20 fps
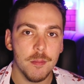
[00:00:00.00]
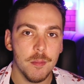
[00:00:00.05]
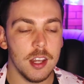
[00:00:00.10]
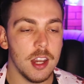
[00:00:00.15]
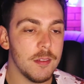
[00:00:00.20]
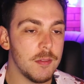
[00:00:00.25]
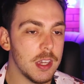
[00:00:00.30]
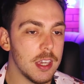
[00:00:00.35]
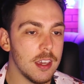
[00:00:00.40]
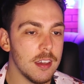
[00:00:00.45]
I
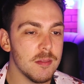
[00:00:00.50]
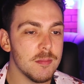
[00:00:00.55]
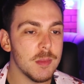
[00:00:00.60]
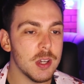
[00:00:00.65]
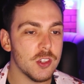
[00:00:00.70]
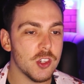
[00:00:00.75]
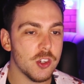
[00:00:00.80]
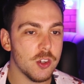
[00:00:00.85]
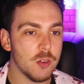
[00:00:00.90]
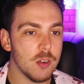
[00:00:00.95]
never gave
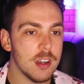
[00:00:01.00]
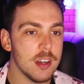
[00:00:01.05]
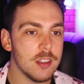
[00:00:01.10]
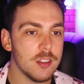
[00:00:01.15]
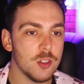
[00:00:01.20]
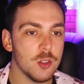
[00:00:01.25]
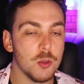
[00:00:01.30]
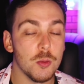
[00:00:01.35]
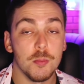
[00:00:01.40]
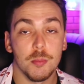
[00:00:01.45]
much
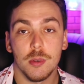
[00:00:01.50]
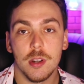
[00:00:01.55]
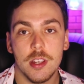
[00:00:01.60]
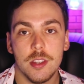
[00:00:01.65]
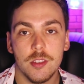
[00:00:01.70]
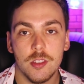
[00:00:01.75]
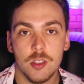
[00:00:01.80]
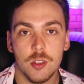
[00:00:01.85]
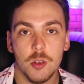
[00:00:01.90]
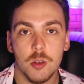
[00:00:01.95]
credit to
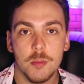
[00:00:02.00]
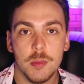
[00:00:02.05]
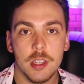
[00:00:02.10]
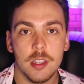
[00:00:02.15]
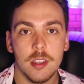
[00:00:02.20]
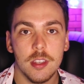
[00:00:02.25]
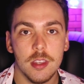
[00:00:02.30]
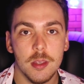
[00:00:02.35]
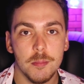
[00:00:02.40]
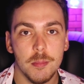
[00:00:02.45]

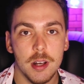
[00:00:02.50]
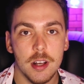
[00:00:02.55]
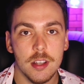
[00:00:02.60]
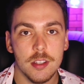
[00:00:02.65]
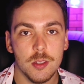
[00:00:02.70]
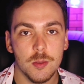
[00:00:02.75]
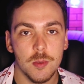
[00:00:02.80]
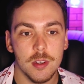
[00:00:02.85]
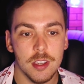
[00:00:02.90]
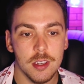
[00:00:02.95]
brainstorming in the
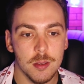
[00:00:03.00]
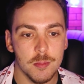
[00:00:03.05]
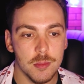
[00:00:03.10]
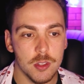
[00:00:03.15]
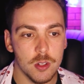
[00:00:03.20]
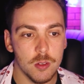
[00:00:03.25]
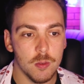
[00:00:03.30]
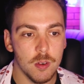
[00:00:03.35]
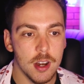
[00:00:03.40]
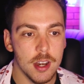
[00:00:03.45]
past when it
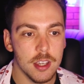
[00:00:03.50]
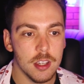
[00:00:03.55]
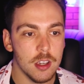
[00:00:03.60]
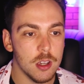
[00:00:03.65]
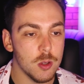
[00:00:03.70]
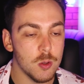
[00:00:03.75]
comes to writing.